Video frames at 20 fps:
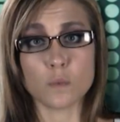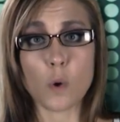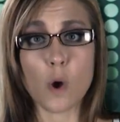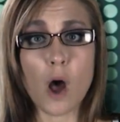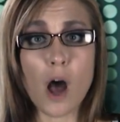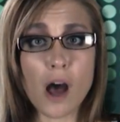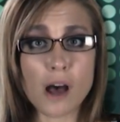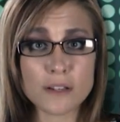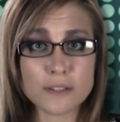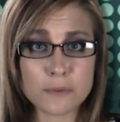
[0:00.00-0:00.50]
will
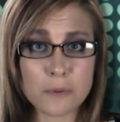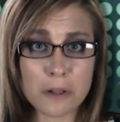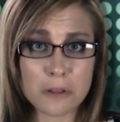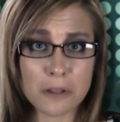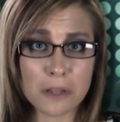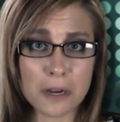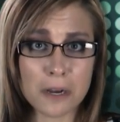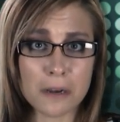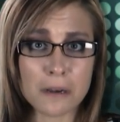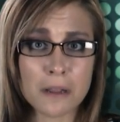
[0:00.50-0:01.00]
also
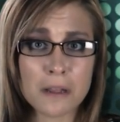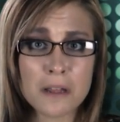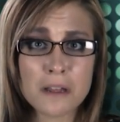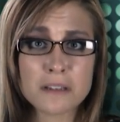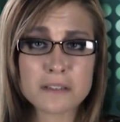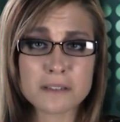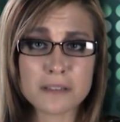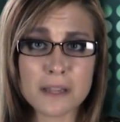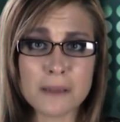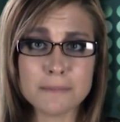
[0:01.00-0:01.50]
alert
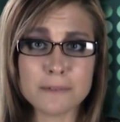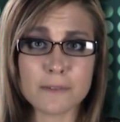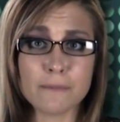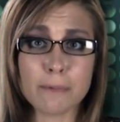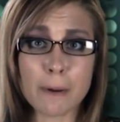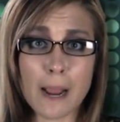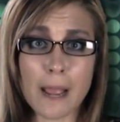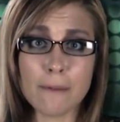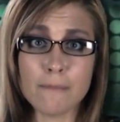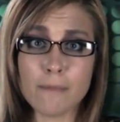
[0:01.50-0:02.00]

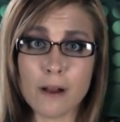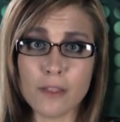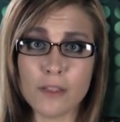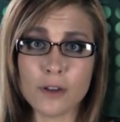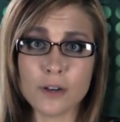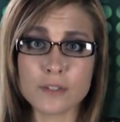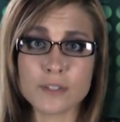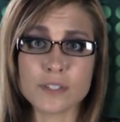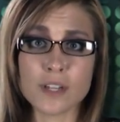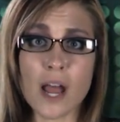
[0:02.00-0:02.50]
sleep-deprived
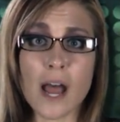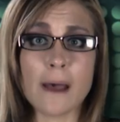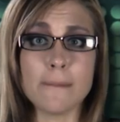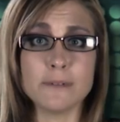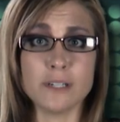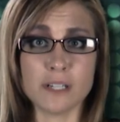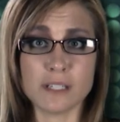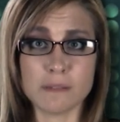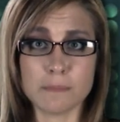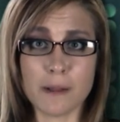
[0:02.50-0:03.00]
mothers to
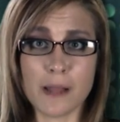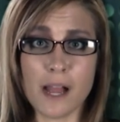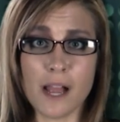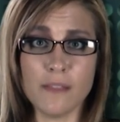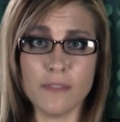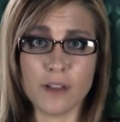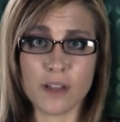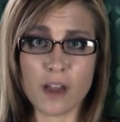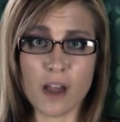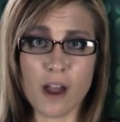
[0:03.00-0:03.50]
objects
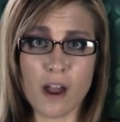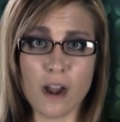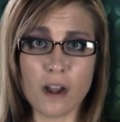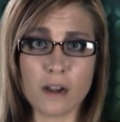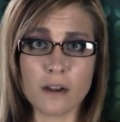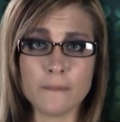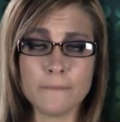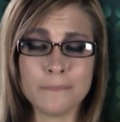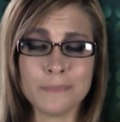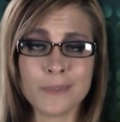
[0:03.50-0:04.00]
behind the
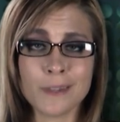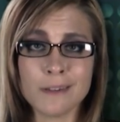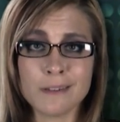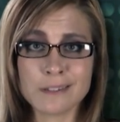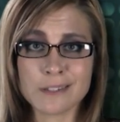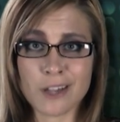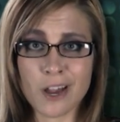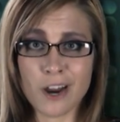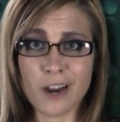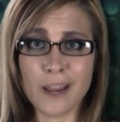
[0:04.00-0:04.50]
car.
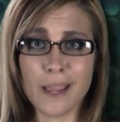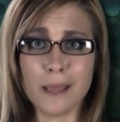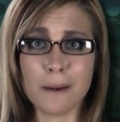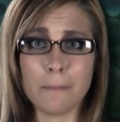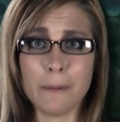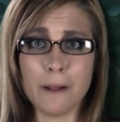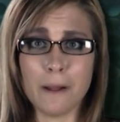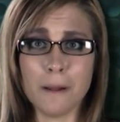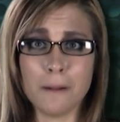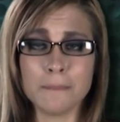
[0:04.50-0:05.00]
Sorry,
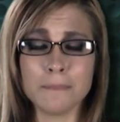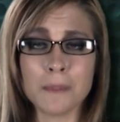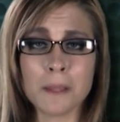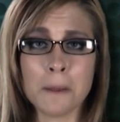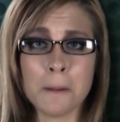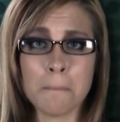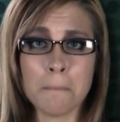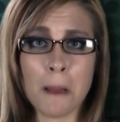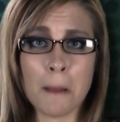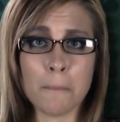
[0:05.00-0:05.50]
Annabelle,
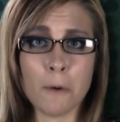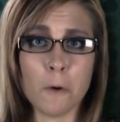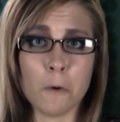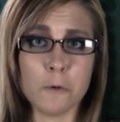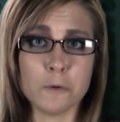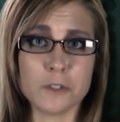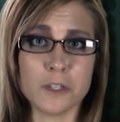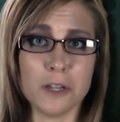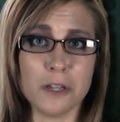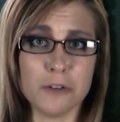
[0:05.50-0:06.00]
Mama
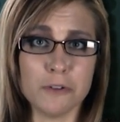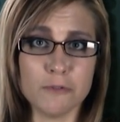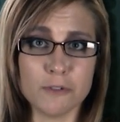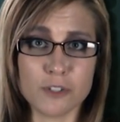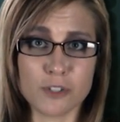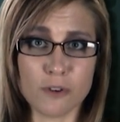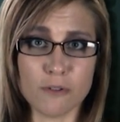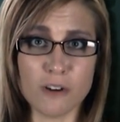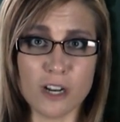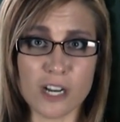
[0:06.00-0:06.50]
owes you a new
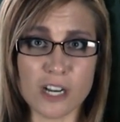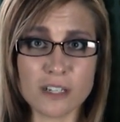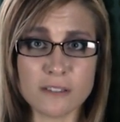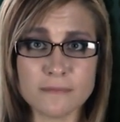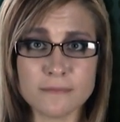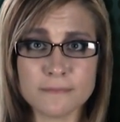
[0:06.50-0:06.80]
scooter.